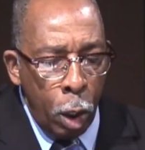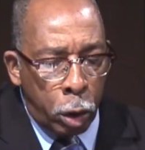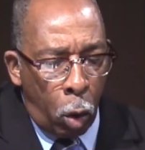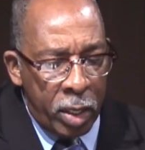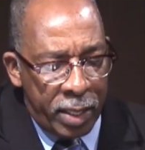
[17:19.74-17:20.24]

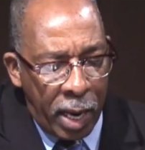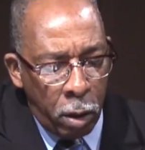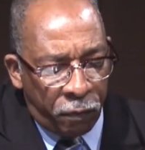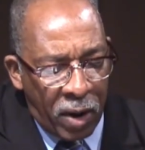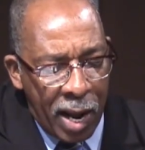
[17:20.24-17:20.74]
So when
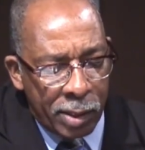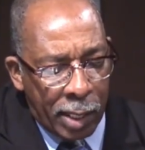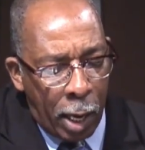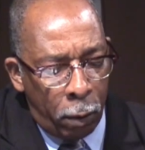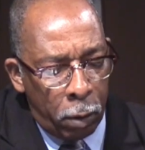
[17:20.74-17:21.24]
Daniel finds
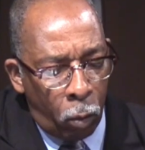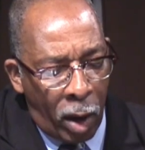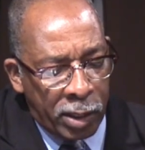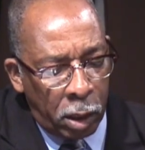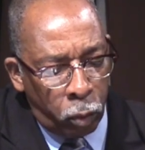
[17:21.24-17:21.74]
out,
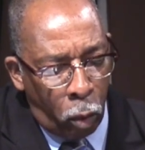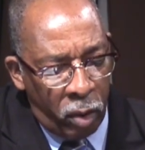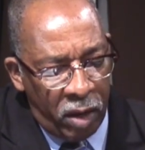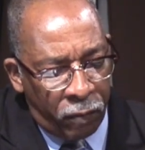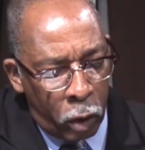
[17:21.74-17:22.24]
watch this, we're going to
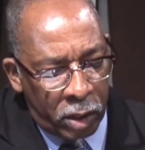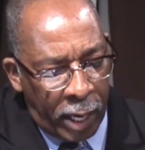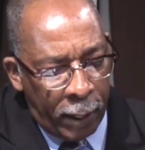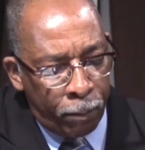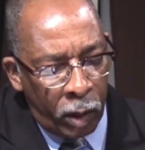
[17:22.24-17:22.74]
read verse
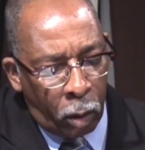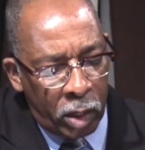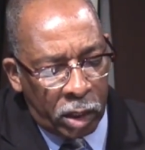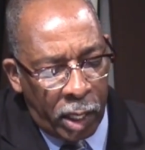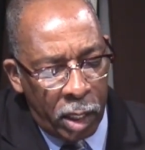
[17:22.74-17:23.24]
8. Look
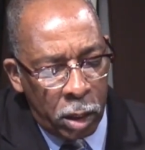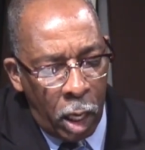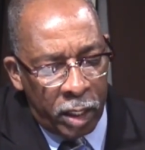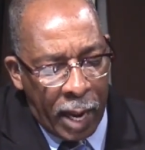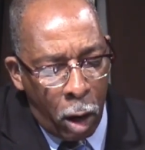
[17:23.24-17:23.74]
what it says.
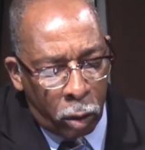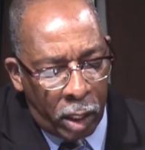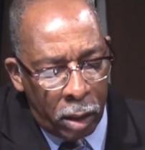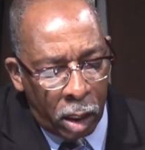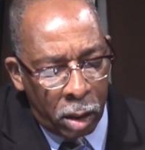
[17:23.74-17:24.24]
Now,
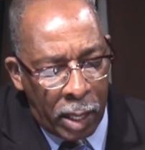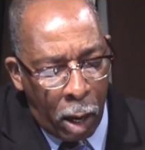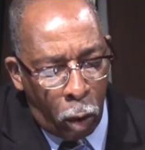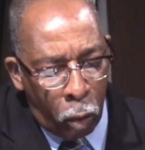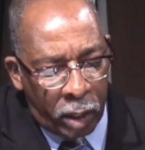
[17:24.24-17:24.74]

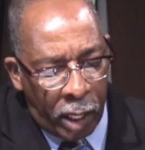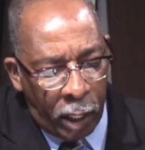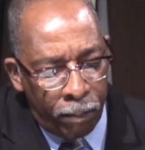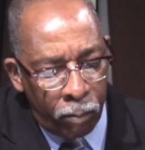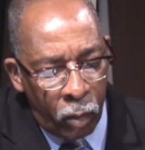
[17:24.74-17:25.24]
now, O
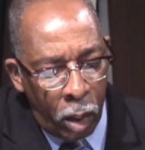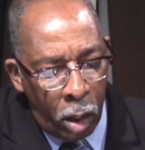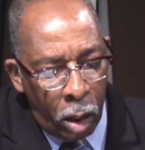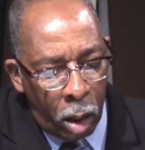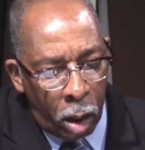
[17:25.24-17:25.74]
king,
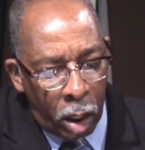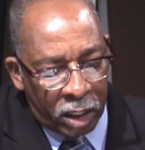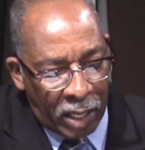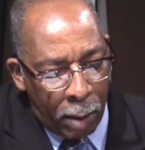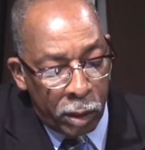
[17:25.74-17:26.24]

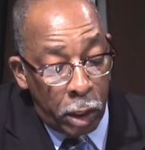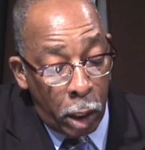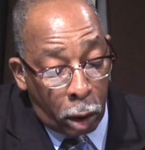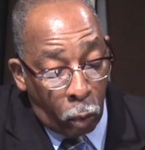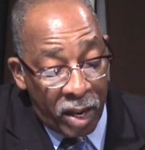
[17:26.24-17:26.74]
establish the
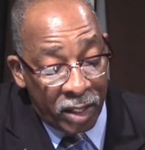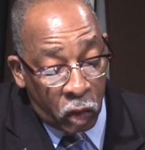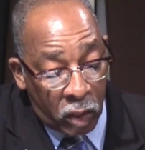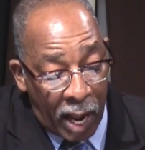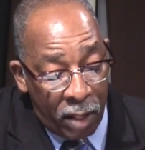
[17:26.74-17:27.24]
decree and
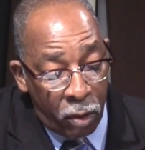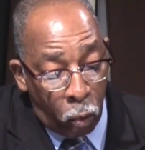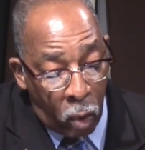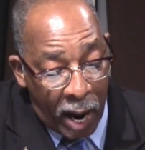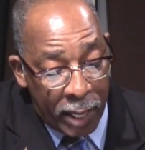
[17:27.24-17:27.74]
sign the
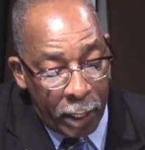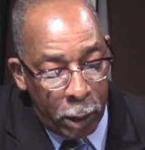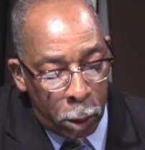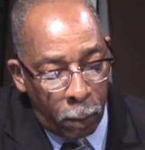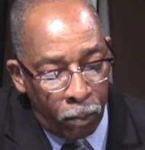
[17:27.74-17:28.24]

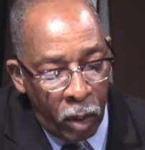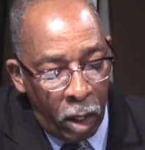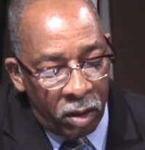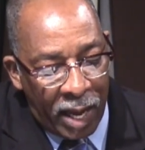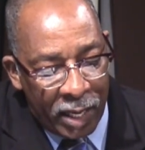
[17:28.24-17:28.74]
writings
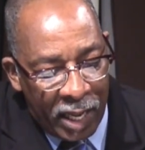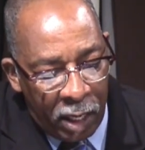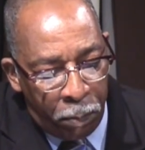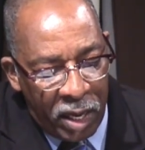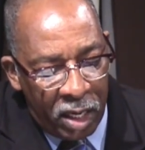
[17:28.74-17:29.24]
that
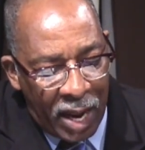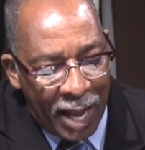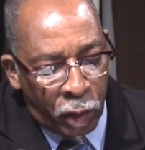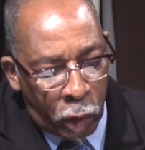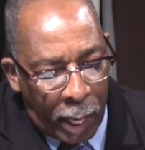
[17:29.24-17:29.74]
it be
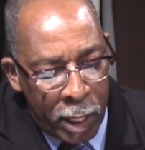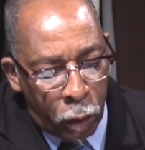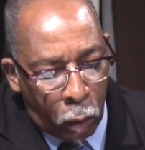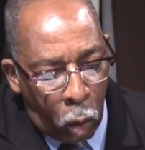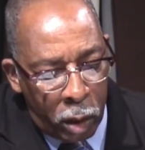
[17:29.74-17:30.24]
not
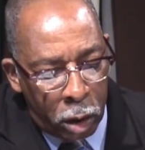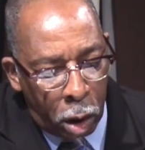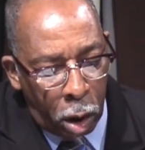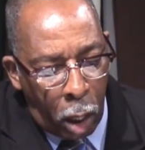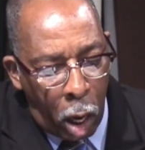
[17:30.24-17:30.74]
changed according
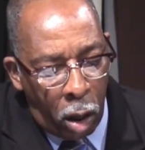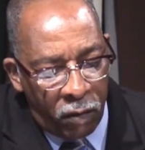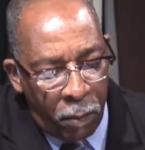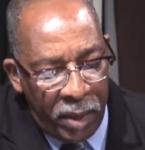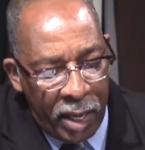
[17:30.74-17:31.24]
to the law
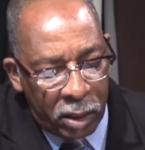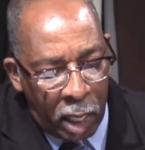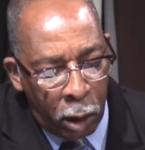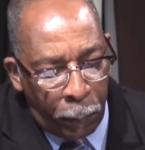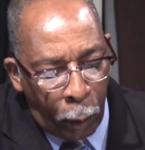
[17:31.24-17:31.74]
of the Medes
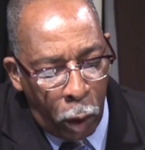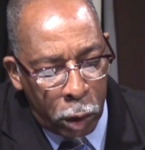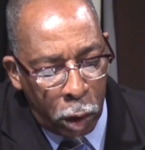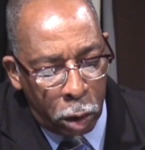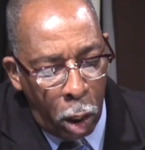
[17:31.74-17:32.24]
and the
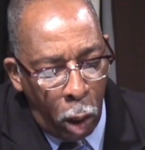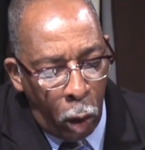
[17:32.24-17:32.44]
Persians,